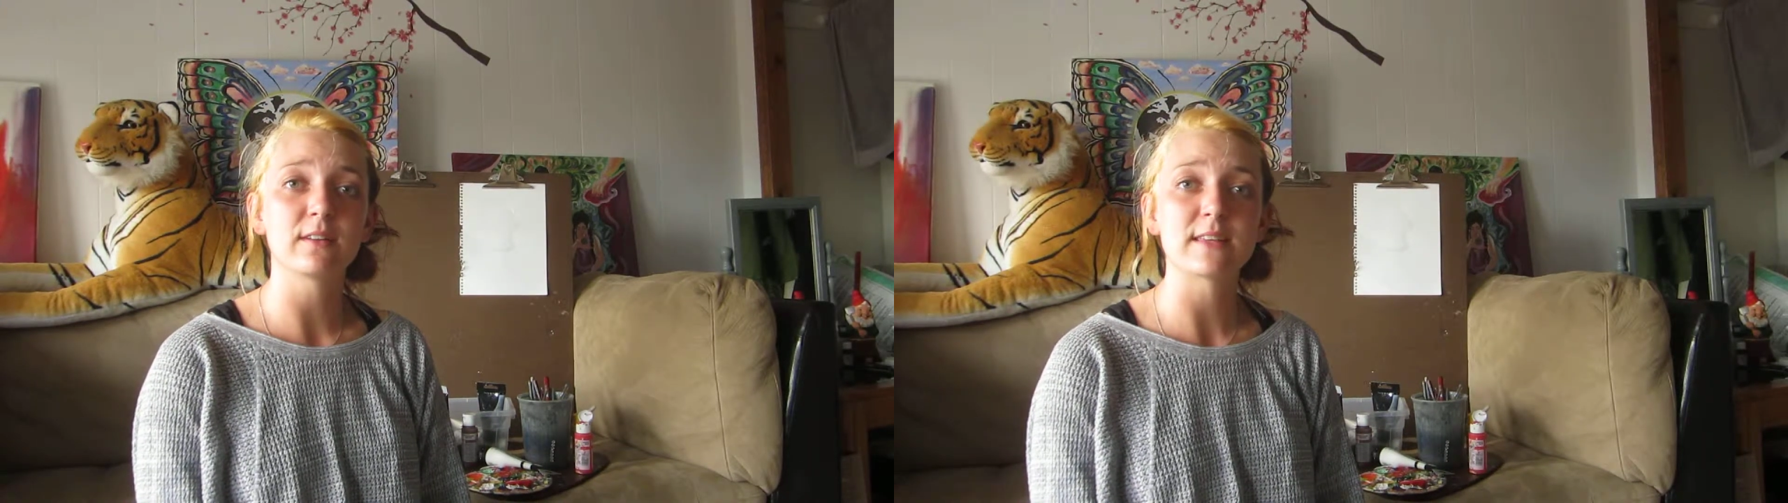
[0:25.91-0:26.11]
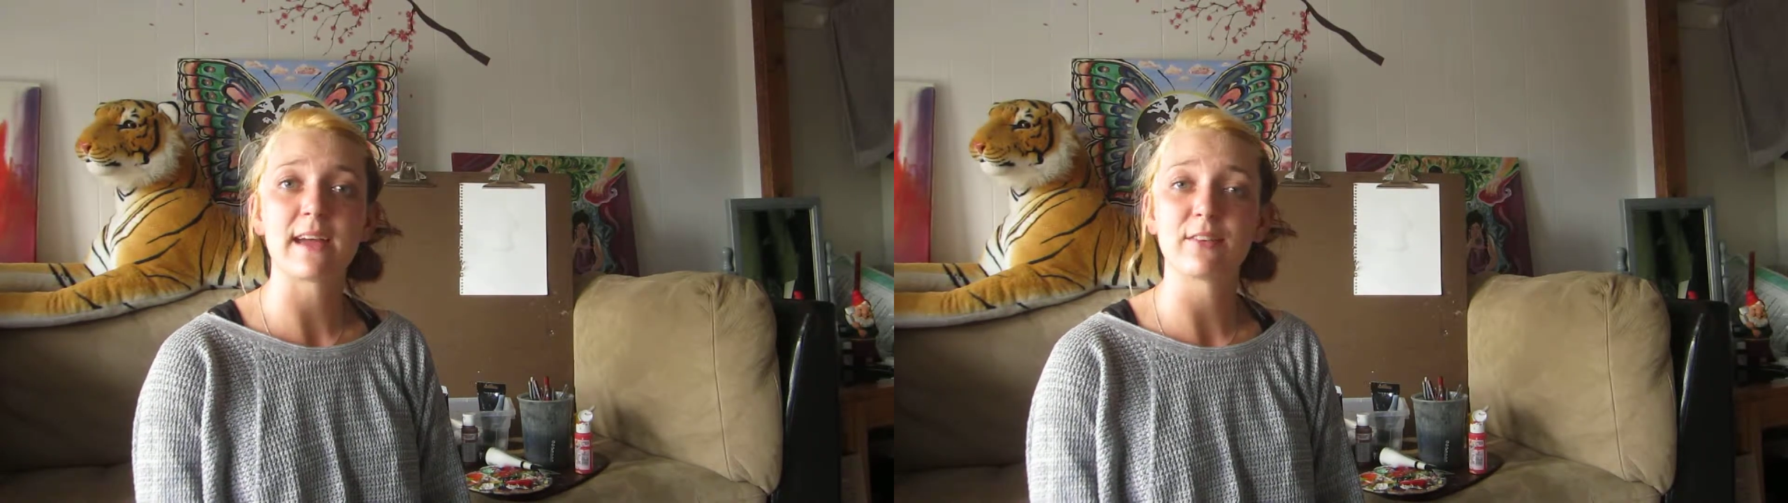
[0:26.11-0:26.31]

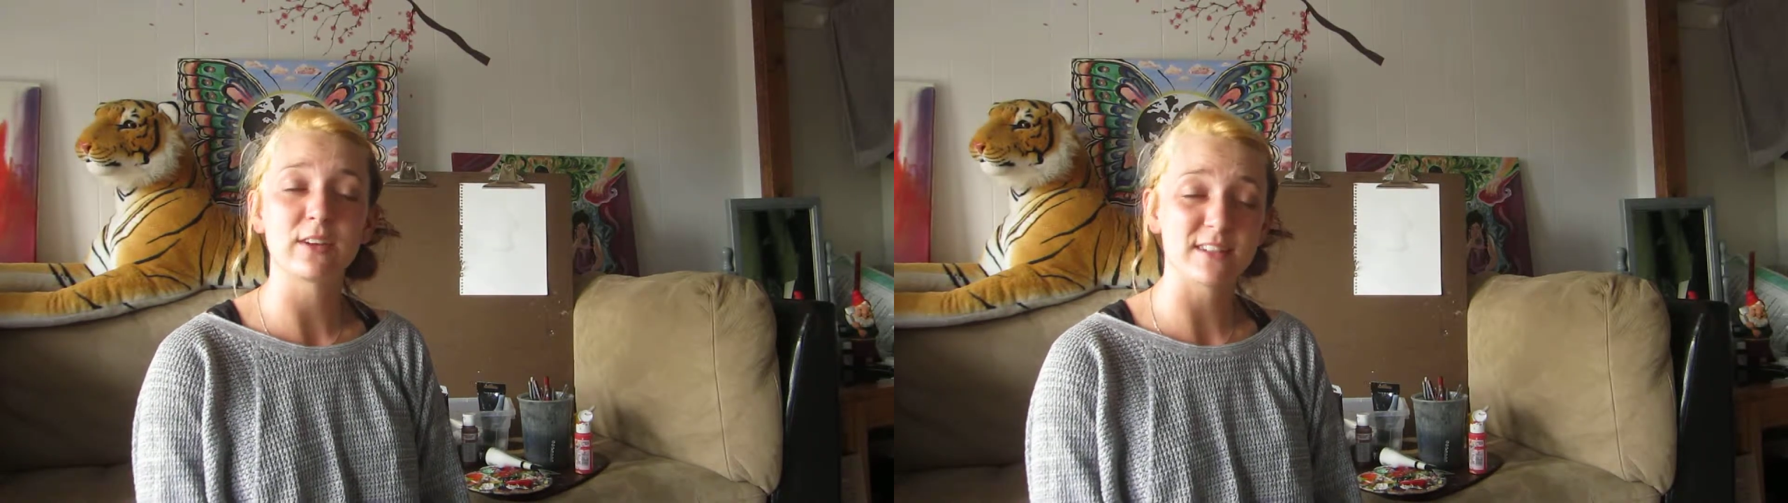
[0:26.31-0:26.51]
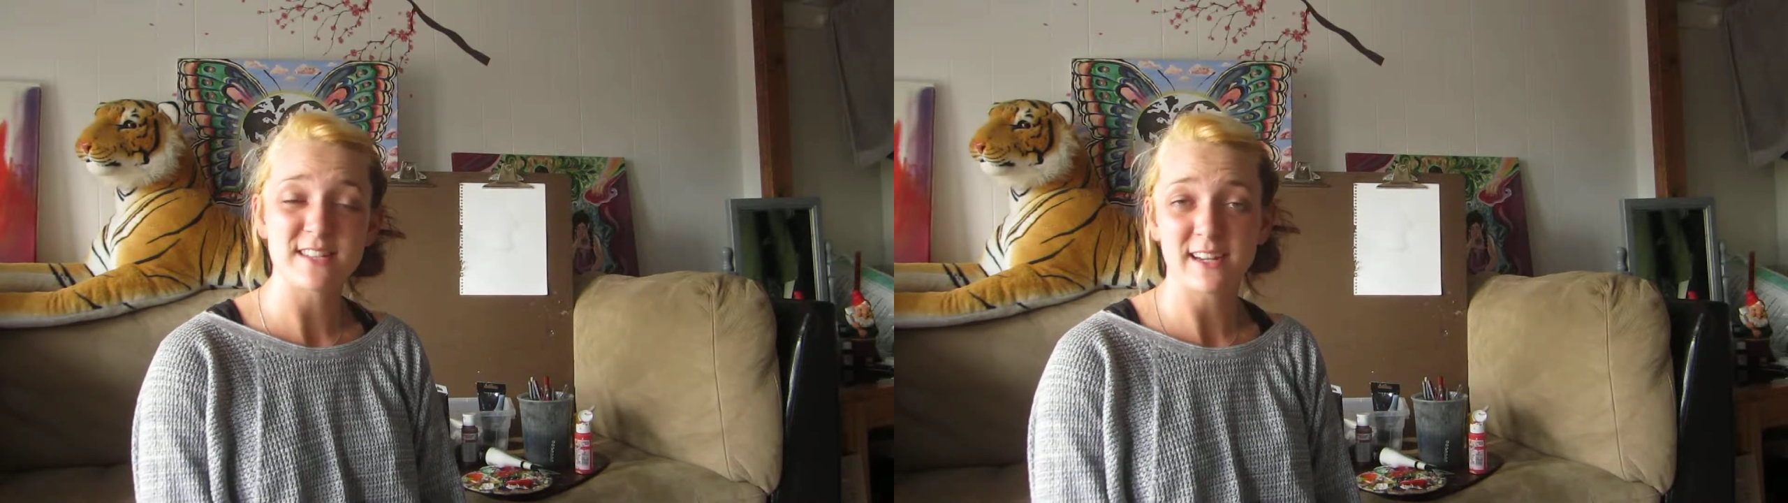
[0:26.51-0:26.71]
to have a
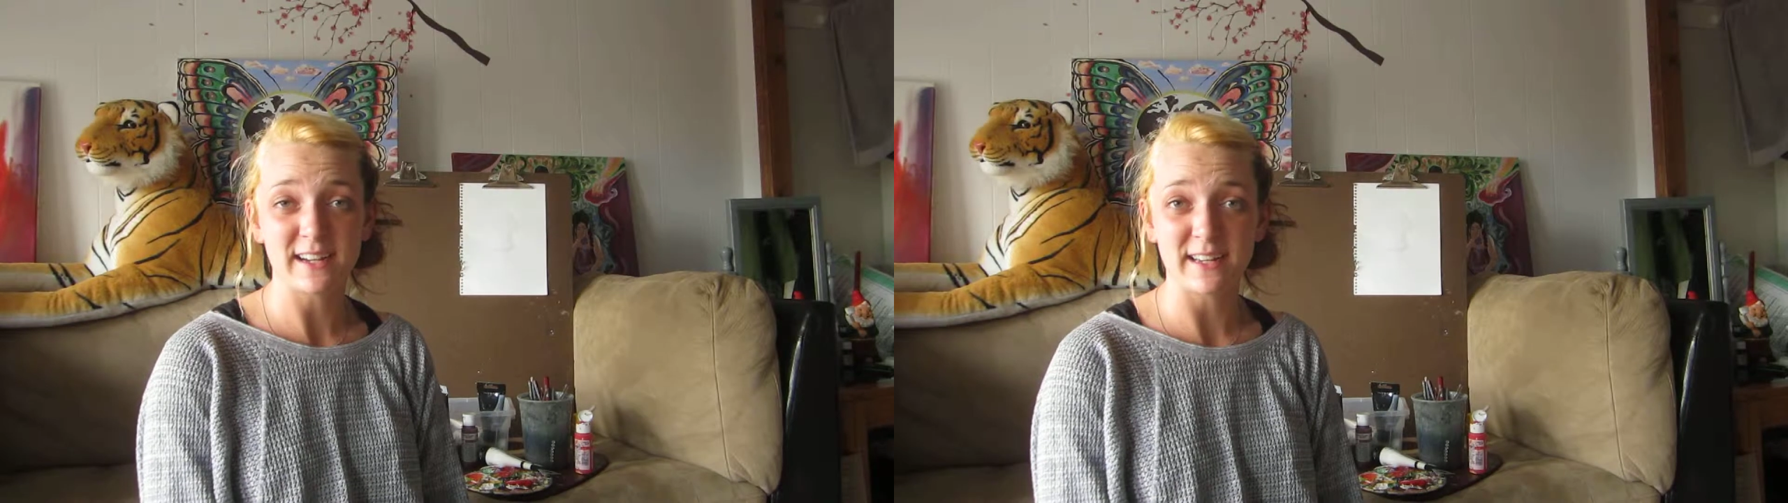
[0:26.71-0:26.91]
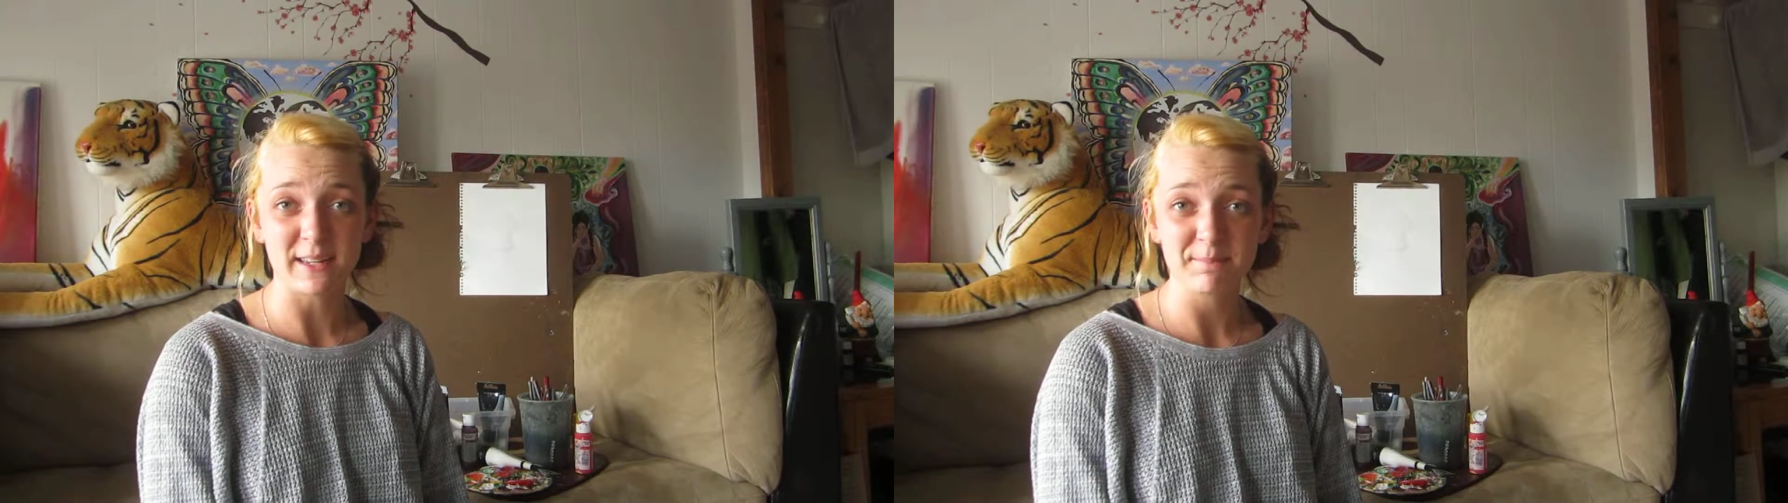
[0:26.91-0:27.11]
good
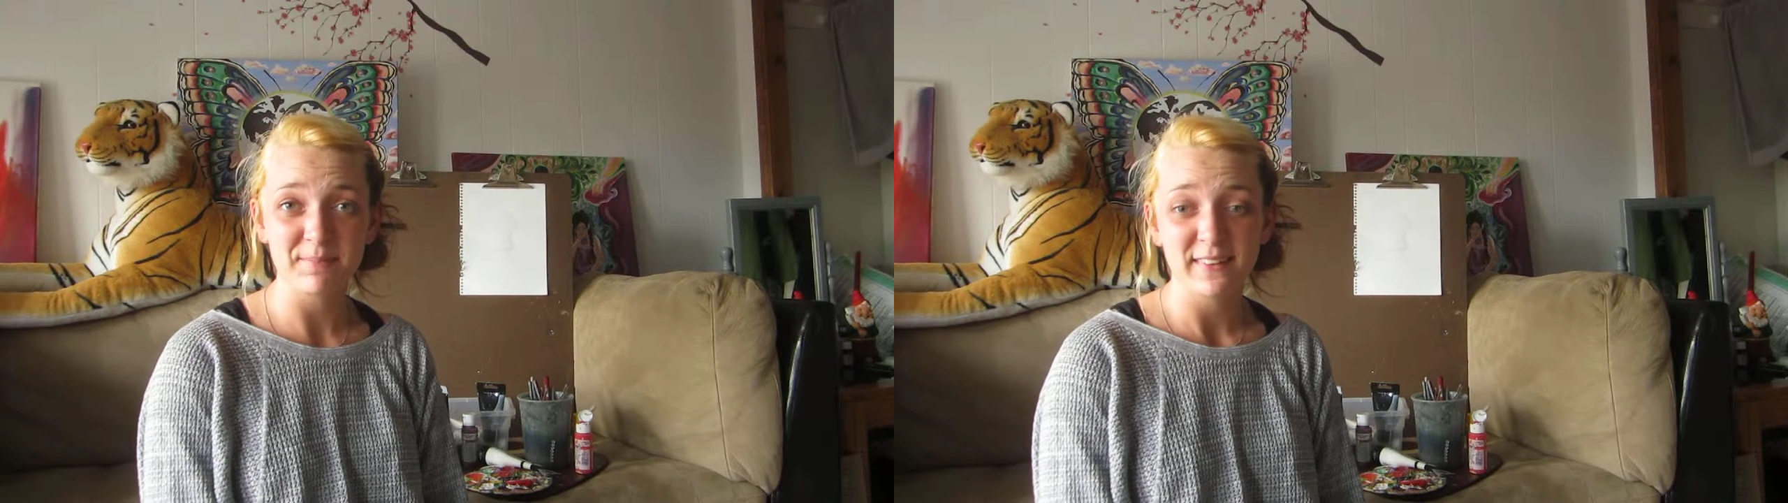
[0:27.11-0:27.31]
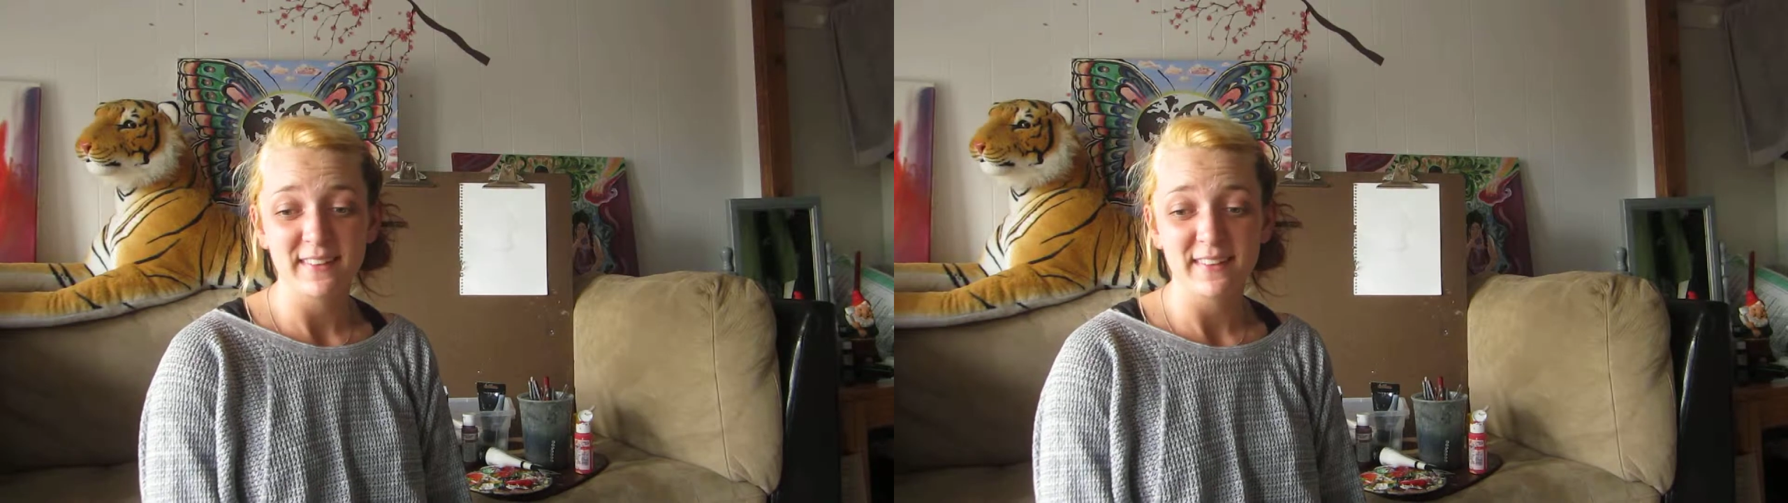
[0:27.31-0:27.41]
time